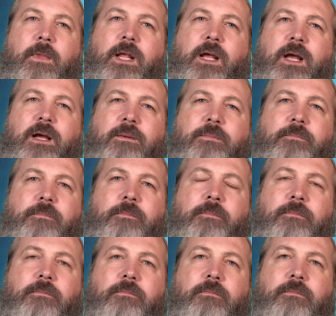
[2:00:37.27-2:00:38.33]
Yeah,
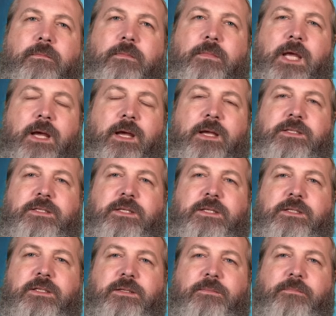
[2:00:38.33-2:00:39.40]
it's
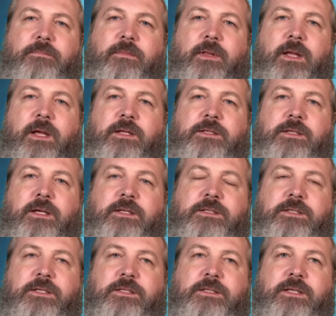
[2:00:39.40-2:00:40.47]
just
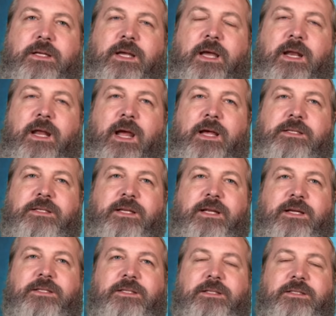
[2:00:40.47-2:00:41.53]
kind of
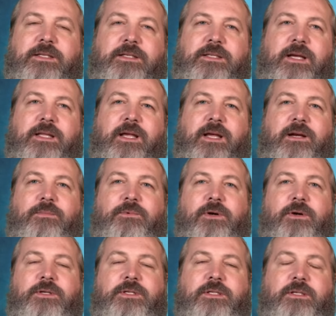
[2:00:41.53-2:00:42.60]
asinine to take that
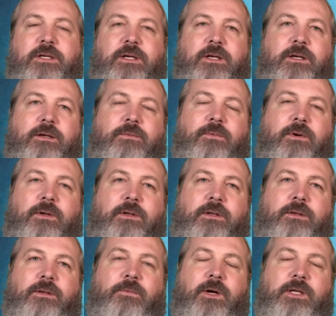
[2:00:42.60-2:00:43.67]
approach.
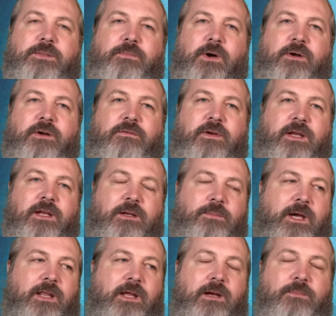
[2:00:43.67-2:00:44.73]
What's motivated
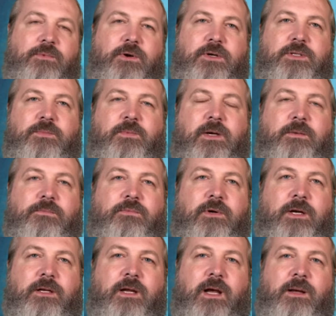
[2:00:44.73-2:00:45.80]
by that approach
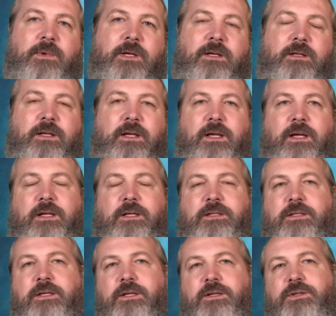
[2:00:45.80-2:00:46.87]
predominantly
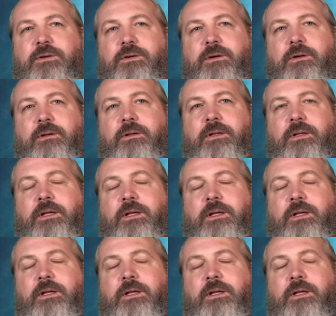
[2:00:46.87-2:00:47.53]
is control,